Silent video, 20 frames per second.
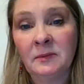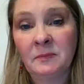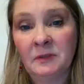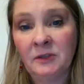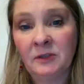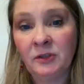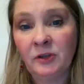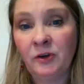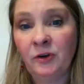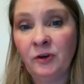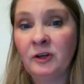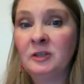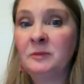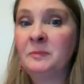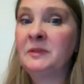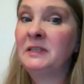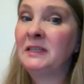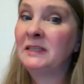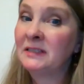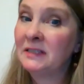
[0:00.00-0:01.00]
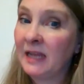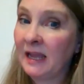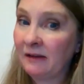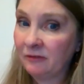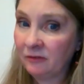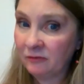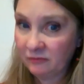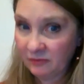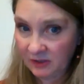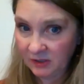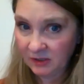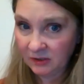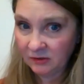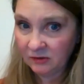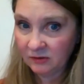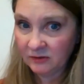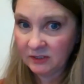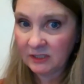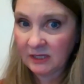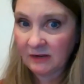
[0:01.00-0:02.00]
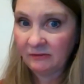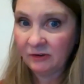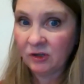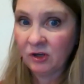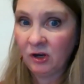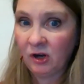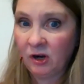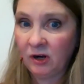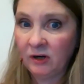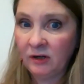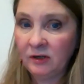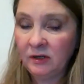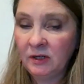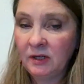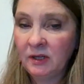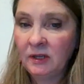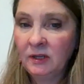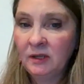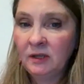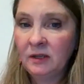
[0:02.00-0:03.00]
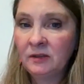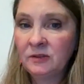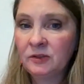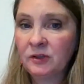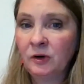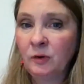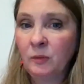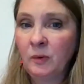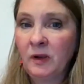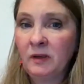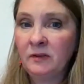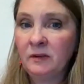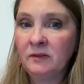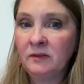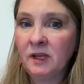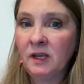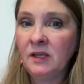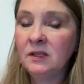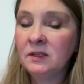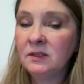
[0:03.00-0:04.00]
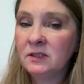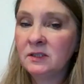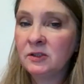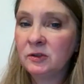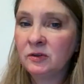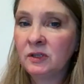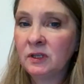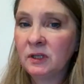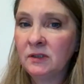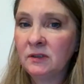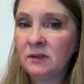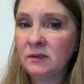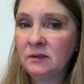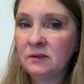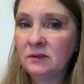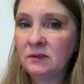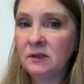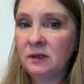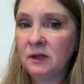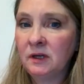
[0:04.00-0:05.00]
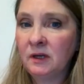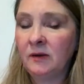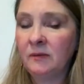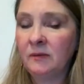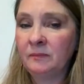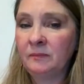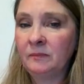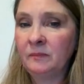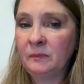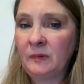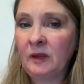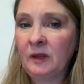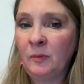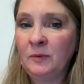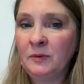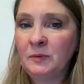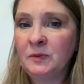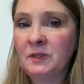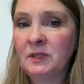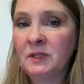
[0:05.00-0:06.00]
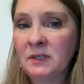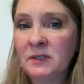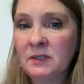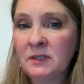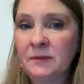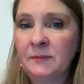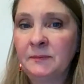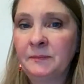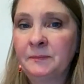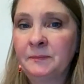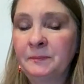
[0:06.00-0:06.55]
some insecurities, but doesn't have a vehicle, doesn't have a car, is there a way that they can still get helped with this?